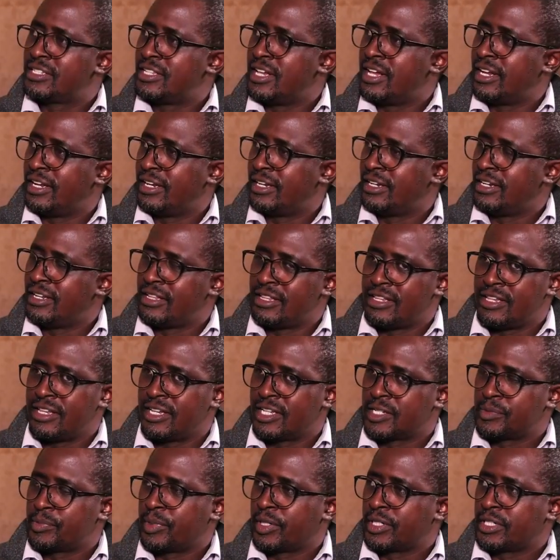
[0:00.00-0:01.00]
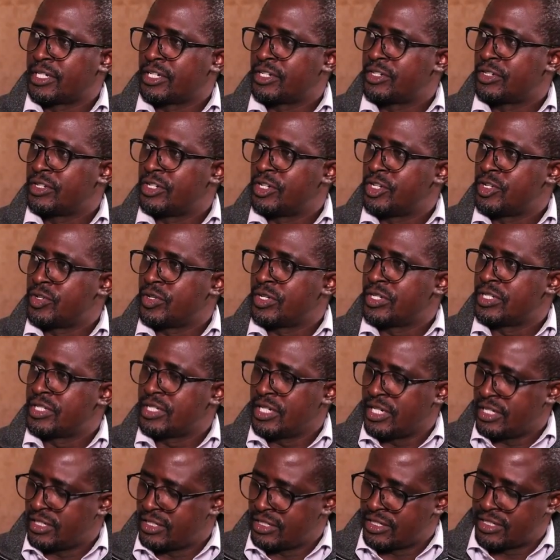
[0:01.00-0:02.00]
then the expectation? Did you
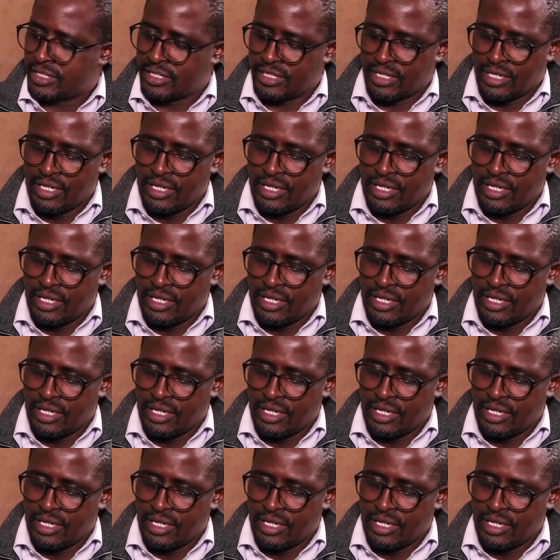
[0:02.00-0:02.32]
adjust